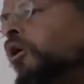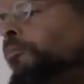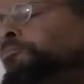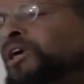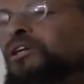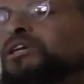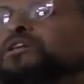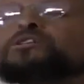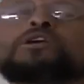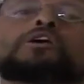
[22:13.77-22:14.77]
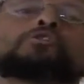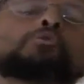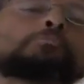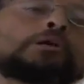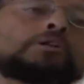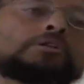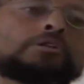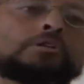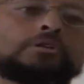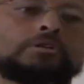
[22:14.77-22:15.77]
Obedience and
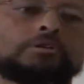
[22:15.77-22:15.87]
humility.